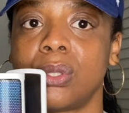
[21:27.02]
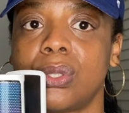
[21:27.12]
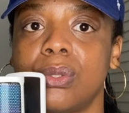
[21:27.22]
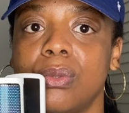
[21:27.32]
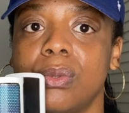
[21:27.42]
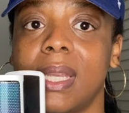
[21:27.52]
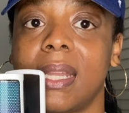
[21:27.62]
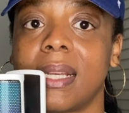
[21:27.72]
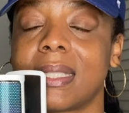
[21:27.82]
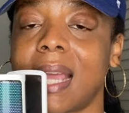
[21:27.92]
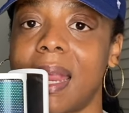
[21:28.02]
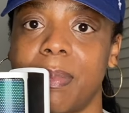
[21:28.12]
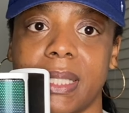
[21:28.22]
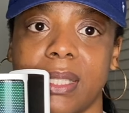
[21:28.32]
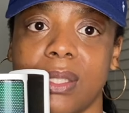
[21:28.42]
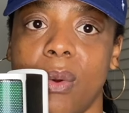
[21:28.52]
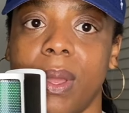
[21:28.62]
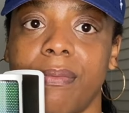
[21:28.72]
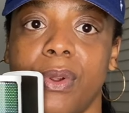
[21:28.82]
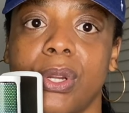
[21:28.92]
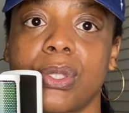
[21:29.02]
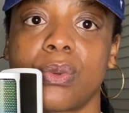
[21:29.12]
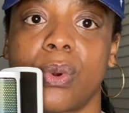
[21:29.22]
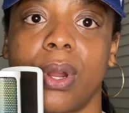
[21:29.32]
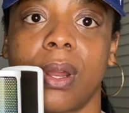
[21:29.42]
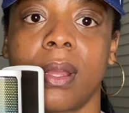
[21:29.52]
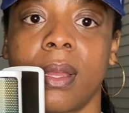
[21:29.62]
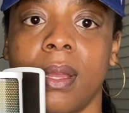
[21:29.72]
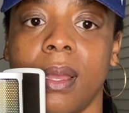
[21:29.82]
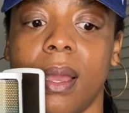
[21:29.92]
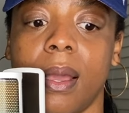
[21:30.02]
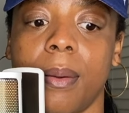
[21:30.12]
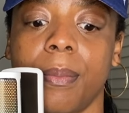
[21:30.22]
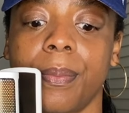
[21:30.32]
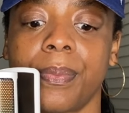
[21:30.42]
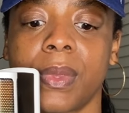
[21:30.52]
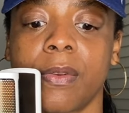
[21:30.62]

to get a side business going first or um,